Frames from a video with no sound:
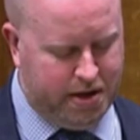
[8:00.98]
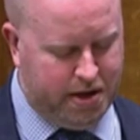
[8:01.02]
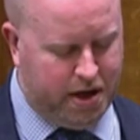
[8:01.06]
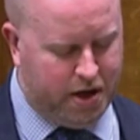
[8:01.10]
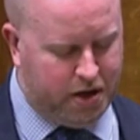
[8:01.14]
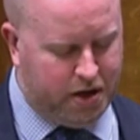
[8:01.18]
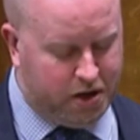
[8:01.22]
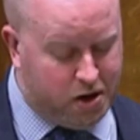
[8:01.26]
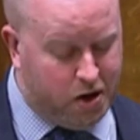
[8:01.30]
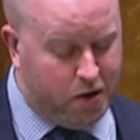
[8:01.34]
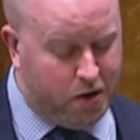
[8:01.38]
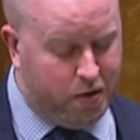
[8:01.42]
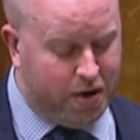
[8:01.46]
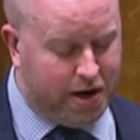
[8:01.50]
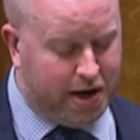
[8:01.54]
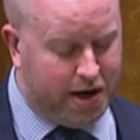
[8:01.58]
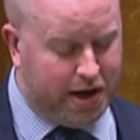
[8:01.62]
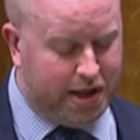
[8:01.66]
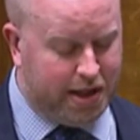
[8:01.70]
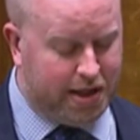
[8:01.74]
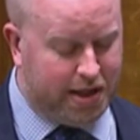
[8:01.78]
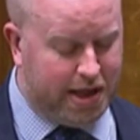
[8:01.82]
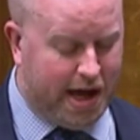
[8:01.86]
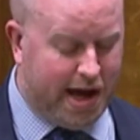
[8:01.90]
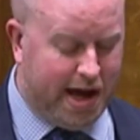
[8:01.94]
And
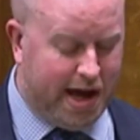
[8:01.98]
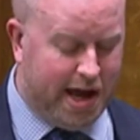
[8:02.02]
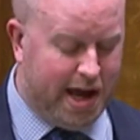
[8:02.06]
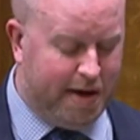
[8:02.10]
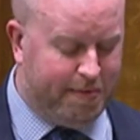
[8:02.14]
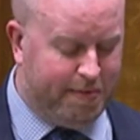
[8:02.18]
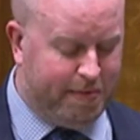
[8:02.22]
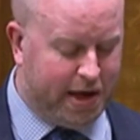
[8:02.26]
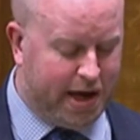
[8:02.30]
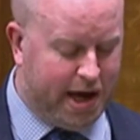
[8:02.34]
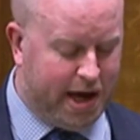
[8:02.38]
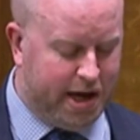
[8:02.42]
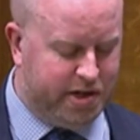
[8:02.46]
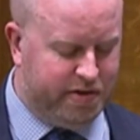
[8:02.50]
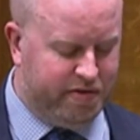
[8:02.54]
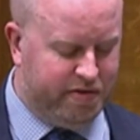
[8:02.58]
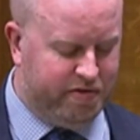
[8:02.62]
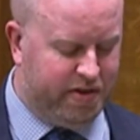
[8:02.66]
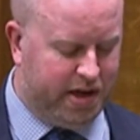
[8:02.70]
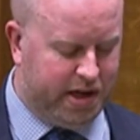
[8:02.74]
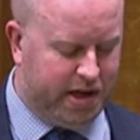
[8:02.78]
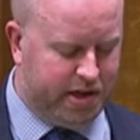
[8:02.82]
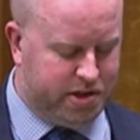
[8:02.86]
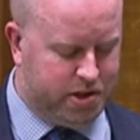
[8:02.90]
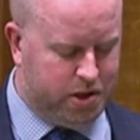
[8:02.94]
currently, the high application
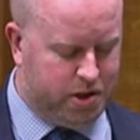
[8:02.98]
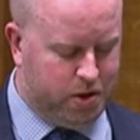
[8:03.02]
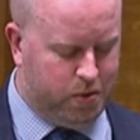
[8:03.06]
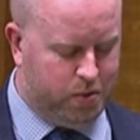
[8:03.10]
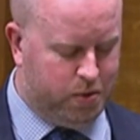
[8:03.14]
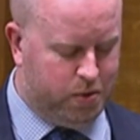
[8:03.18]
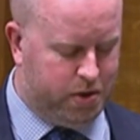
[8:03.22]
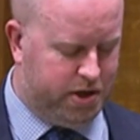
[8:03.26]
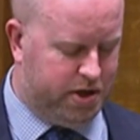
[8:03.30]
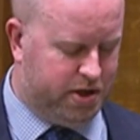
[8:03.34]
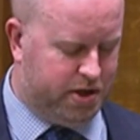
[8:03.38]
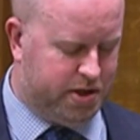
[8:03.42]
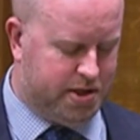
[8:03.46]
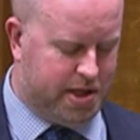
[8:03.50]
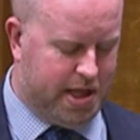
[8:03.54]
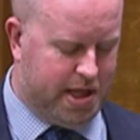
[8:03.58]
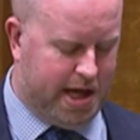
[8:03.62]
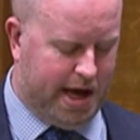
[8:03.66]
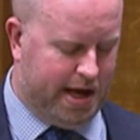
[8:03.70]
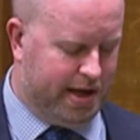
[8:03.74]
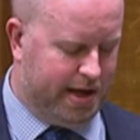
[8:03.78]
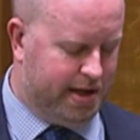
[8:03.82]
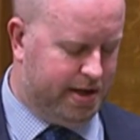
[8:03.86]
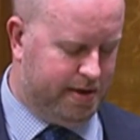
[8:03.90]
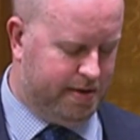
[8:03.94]
fees do just
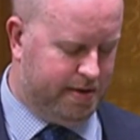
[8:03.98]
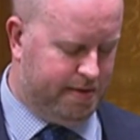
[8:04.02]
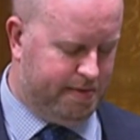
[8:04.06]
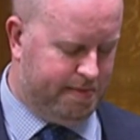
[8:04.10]
that.